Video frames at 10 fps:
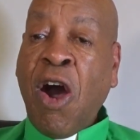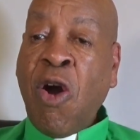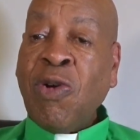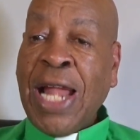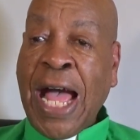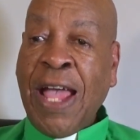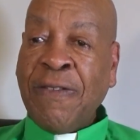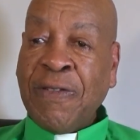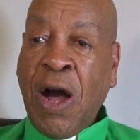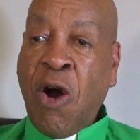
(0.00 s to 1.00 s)
whole
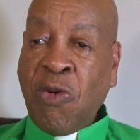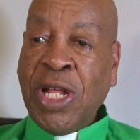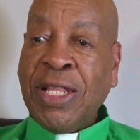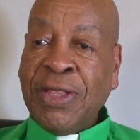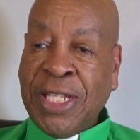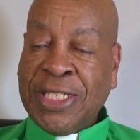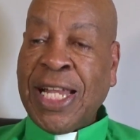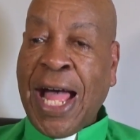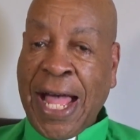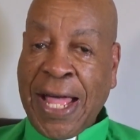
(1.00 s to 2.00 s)
life owning this
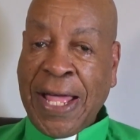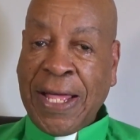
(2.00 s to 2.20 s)
lie,